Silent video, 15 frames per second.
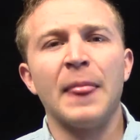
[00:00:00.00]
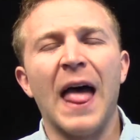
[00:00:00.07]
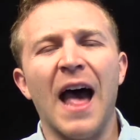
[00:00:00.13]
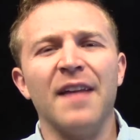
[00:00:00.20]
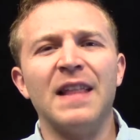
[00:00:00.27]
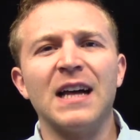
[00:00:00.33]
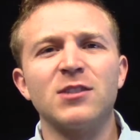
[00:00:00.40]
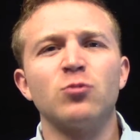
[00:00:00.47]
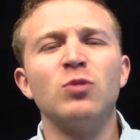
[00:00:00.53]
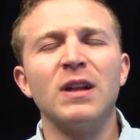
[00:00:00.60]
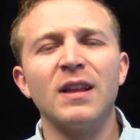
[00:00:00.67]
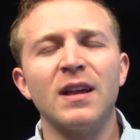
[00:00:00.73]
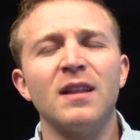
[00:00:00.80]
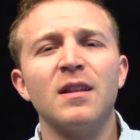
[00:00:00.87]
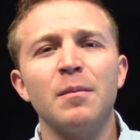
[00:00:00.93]
And that's
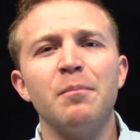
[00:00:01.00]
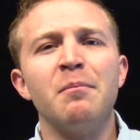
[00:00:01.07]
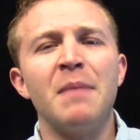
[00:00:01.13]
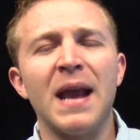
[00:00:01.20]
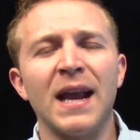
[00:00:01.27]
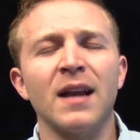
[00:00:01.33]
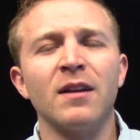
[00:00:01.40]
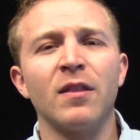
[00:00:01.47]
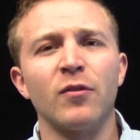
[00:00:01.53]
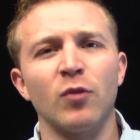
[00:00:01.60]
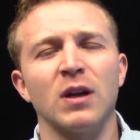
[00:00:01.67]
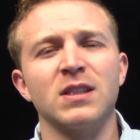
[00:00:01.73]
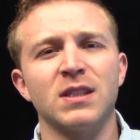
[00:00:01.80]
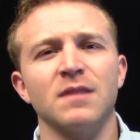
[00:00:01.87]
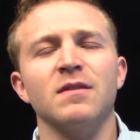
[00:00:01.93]
really the main
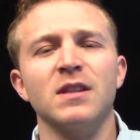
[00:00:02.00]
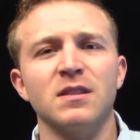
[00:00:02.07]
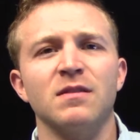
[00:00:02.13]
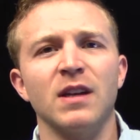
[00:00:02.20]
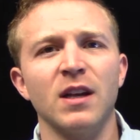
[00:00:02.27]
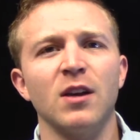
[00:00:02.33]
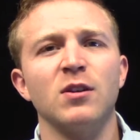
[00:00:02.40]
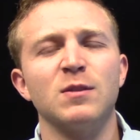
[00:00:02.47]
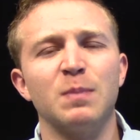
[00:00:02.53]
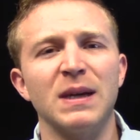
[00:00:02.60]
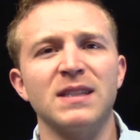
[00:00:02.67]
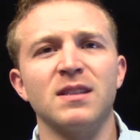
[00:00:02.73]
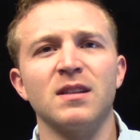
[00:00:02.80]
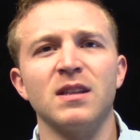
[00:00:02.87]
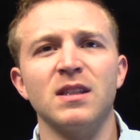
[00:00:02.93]
thrust of this video, is
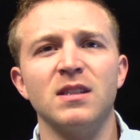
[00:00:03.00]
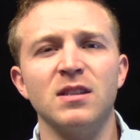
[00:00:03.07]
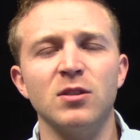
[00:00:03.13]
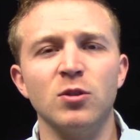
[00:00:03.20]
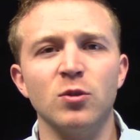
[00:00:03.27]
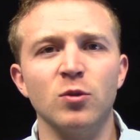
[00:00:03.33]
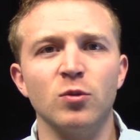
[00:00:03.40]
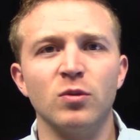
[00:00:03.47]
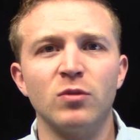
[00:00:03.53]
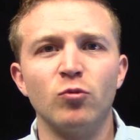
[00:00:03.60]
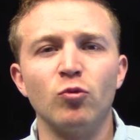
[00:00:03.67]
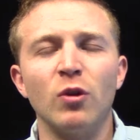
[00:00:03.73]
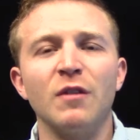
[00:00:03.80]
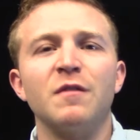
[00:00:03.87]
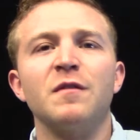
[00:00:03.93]
basically to
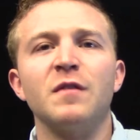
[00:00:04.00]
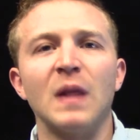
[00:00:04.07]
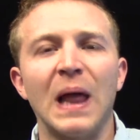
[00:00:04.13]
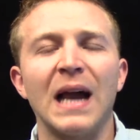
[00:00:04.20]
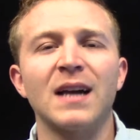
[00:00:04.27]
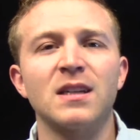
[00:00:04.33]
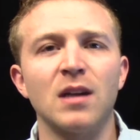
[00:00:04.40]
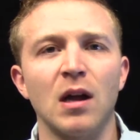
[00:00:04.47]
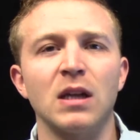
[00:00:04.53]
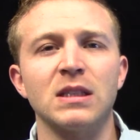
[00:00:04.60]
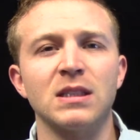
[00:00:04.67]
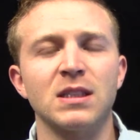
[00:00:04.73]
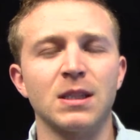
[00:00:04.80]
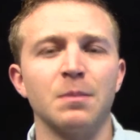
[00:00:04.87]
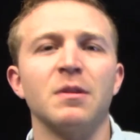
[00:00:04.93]
reflect on
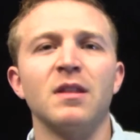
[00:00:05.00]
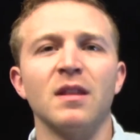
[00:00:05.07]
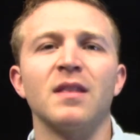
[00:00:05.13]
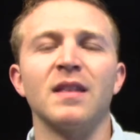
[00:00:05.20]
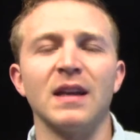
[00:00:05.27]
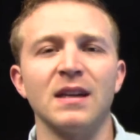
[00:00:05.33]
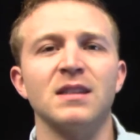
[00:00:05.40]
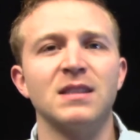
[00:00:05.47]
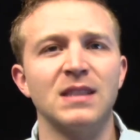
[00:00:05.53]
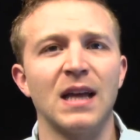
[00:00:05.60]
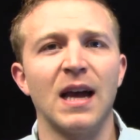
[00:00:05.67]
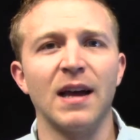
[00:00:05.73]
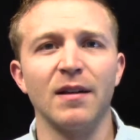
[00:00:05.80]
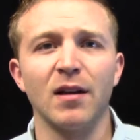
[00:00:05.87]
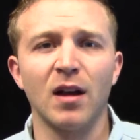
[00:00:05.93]
some of the things
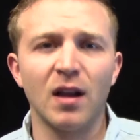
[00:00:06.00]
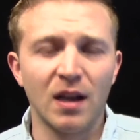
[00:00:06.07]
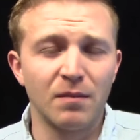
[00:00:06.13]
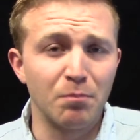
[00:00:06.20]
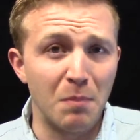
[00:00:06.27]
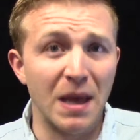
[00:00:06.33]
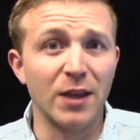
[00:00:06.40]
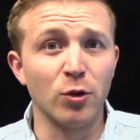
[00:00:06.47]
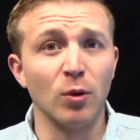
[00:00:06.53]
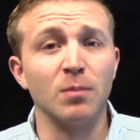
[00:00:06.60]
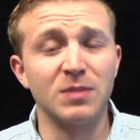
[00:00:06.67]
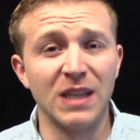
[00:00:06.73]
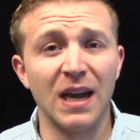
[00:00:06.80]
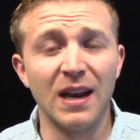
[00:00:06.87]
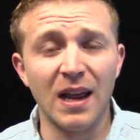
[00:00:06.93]
that make you
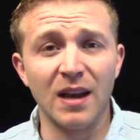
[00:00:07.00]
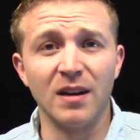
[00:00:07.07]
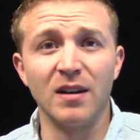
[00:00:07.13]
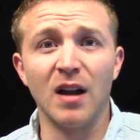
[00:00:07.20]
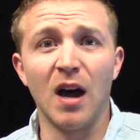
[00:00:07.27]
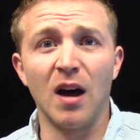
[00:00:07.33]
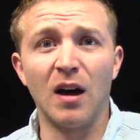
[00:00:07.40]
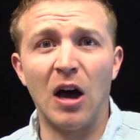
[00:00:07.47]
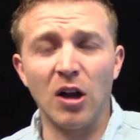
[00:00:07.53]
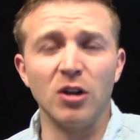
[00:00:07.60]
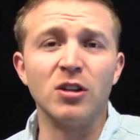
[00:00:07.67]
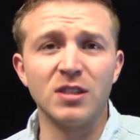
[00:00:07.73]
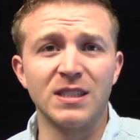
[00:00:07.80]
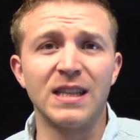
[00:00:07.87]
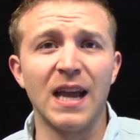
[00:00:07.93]
upset and
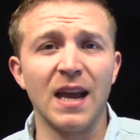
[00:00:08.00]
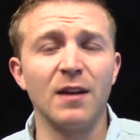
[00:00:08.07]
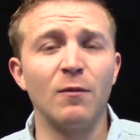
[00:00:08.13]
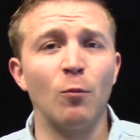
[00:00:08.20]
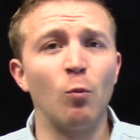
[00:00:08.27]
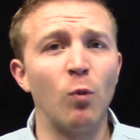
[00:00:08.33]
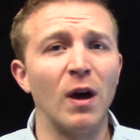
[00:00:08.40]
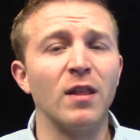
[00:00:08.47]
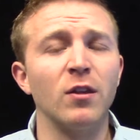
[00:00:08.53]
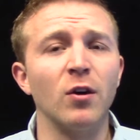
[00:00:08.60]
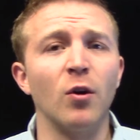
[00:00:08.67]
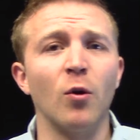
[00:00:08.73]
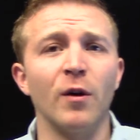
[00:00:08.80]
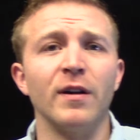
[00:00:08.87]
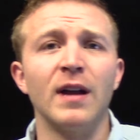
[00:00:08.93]
understand whether
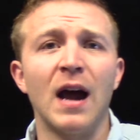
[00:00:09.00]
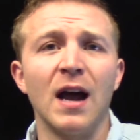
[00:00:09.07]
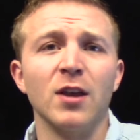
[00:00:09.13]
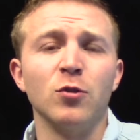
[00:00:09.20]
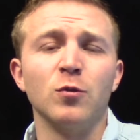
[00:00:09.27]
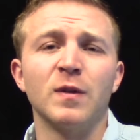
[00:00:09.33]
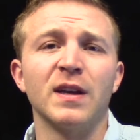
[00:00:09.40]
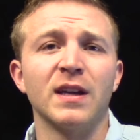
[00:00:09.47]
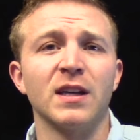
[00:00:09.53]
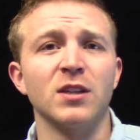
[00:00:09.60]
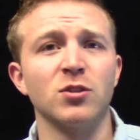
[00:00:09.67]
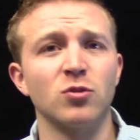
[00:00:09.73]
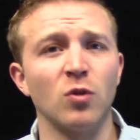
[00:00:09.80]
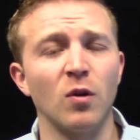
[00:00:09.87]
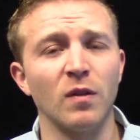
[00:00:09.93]
or not you can
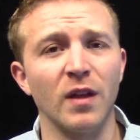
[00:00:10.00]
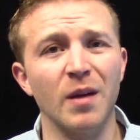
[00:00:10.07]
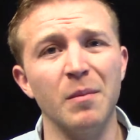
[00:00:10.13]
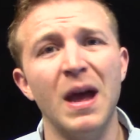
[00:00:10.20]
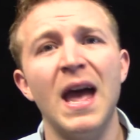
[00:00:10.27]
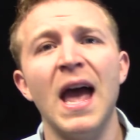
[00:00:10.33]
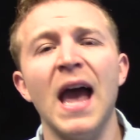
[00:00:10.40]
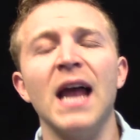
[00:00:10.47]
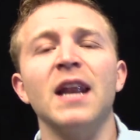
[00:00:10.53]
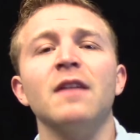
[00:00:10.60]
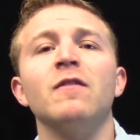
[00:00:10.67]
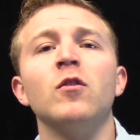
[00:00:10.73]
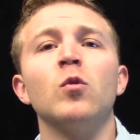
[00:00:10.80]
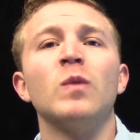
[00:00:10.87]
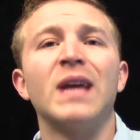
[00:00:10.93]
control them. And
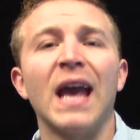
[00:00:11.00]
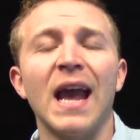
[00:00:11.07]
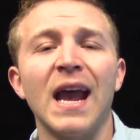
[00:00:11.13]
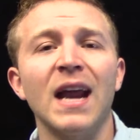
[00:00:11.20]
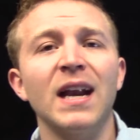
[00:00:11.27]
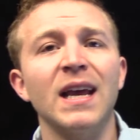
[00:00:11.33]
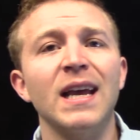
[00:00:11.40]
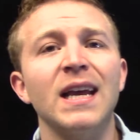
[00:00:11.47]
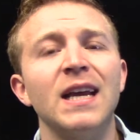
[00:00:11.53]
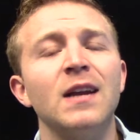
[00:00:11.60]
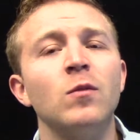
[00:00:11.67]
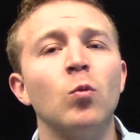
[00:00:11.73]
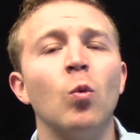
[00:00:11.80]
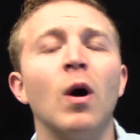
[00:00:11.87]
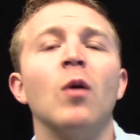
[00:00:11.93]
if you can,
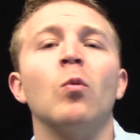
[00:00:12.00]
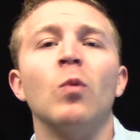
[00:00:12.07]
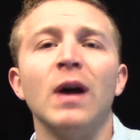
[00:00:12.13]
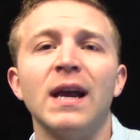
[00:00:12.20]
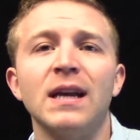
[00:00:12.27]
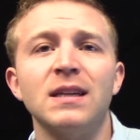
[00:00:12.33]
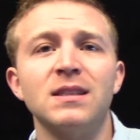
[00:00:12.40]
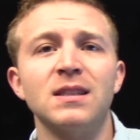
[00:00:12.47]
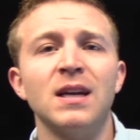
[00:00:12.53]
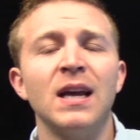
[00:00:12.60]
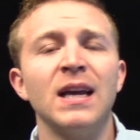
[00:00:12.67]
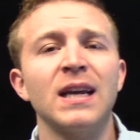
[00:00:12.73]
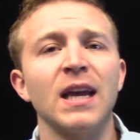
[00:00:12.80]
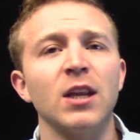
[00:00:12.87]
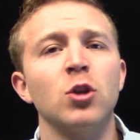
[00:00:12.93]
in what ways
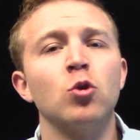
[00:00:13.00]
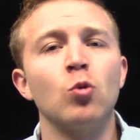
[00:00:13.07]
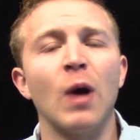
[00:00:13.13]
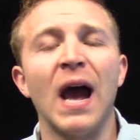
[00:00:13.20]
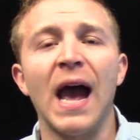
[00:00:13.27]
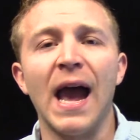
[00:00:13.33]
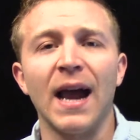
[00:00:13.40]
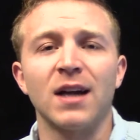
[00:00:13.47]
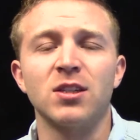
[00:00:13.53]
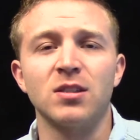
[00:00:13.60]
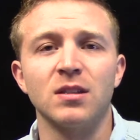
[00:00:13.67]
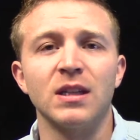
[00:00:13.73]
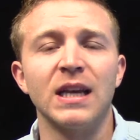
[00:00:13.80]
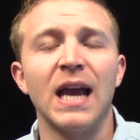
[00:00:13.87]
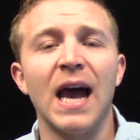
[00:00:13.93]
can you
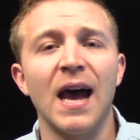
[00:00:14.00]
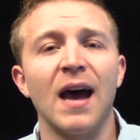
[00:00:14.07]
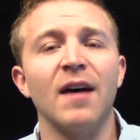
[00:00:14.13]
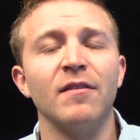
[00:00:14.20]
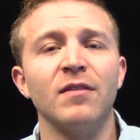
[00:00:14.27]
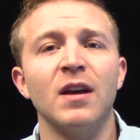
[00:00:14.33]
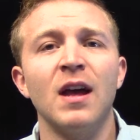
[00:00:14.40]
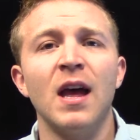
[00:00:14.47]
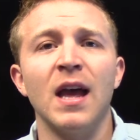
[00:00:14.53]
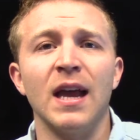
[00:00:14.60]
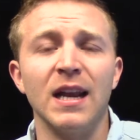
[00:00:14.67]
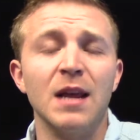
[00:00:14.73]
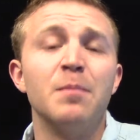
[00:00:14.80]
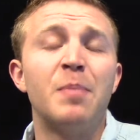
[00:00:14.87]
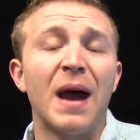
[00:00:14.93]
actually have
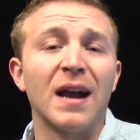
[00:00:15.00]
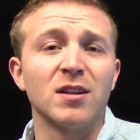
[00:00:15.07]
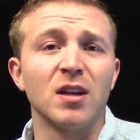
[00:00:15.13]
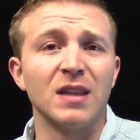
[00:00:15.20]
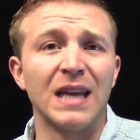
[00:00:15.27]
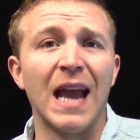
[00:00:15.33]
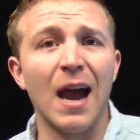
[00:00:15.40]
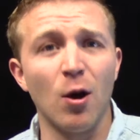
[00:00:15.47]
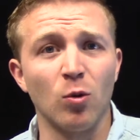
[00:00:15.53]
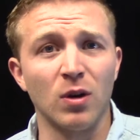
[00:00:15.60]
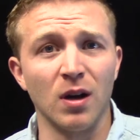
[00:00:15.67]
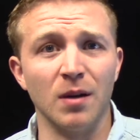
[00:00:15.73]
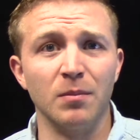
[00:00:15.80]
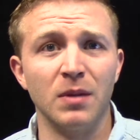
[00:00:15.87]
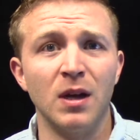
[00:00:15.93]
an impact on the
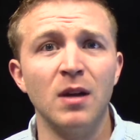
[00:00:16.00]
outcome?